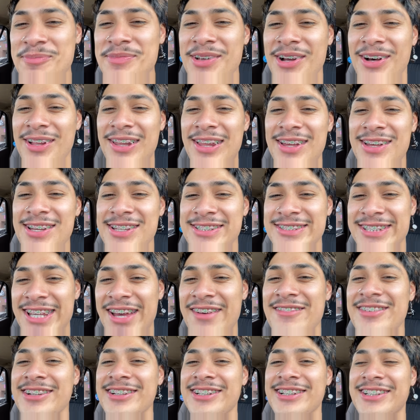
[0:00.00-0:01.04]
y'all ass
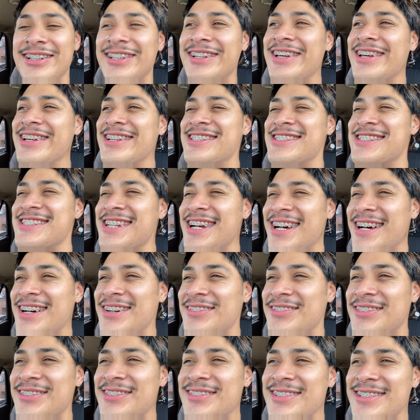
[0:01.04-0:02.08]
having a good ass time
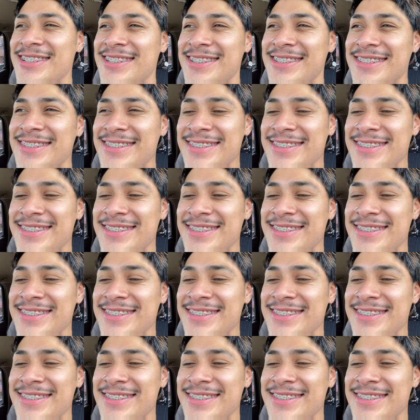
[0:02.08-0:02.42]
for it.